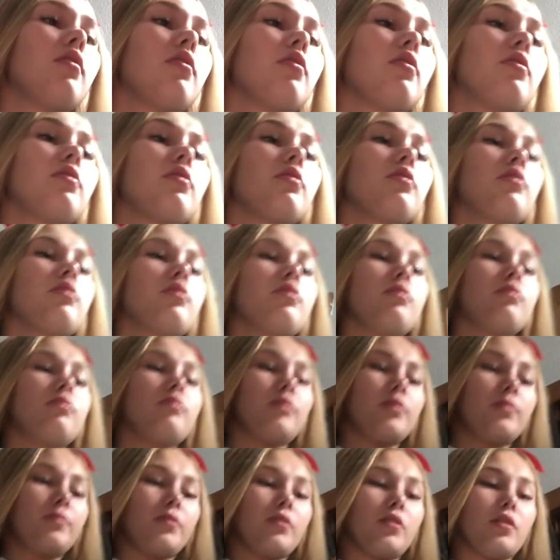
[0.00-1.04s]
I'm
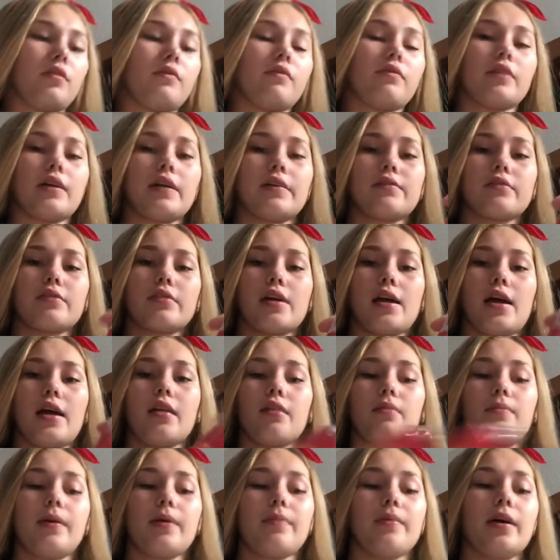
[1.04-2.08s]
gonna put on Forever
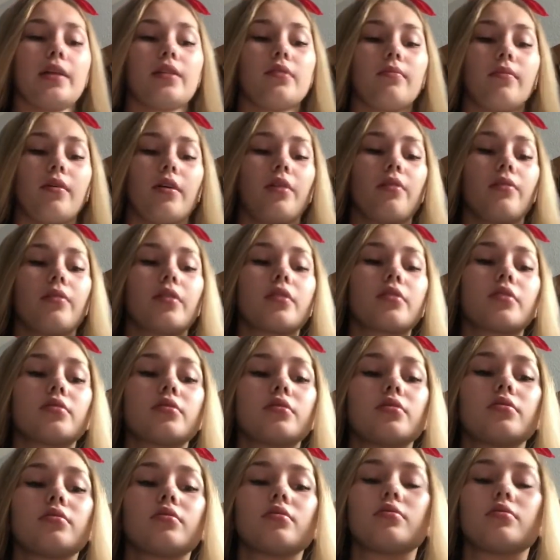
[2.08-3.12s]
Red by Bath & Body Works.